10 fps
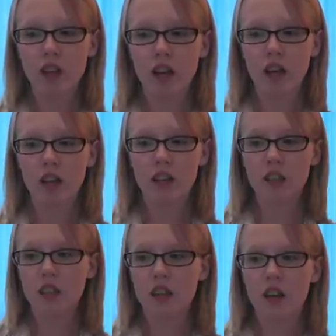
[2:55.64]
And
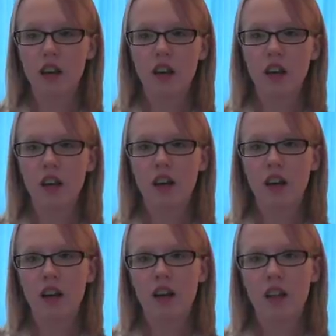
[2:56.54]

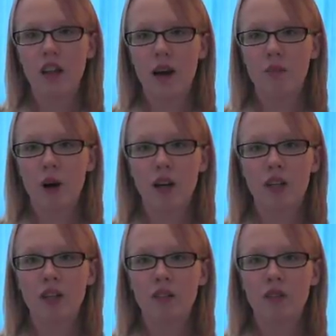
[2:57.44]
that
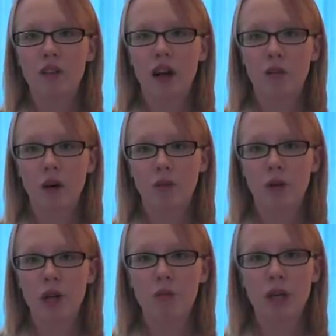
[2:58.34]
burden at one
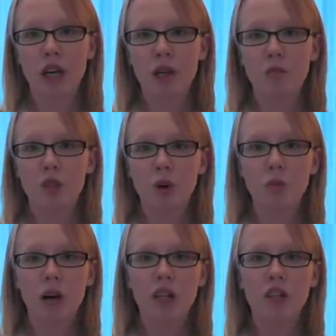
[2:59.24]
point became
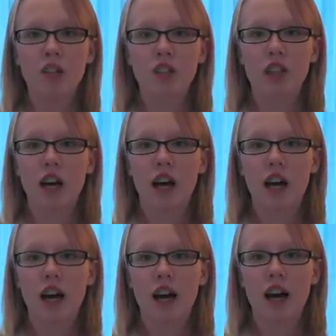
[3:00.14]
so much
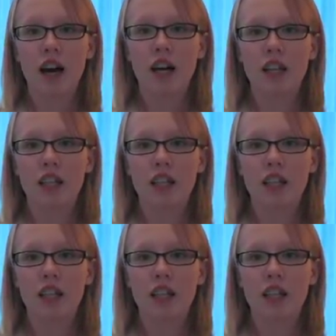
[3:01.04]
that I